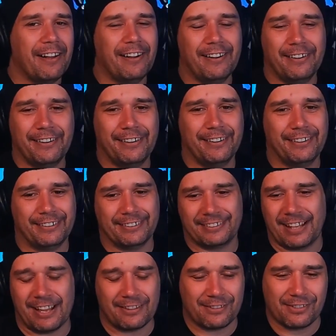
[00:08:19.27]
Oh,
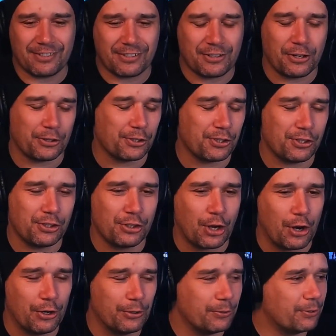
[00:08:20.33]
that's just
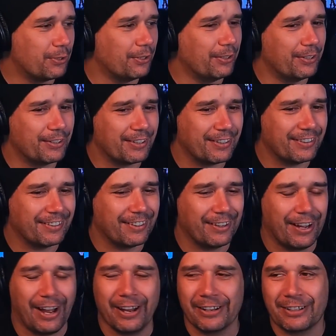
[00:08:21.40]
so good.
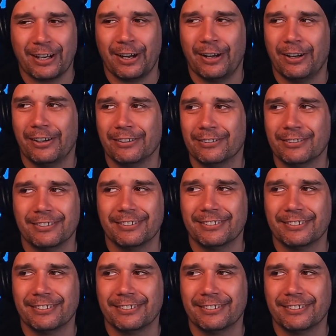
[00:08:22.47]
I can't.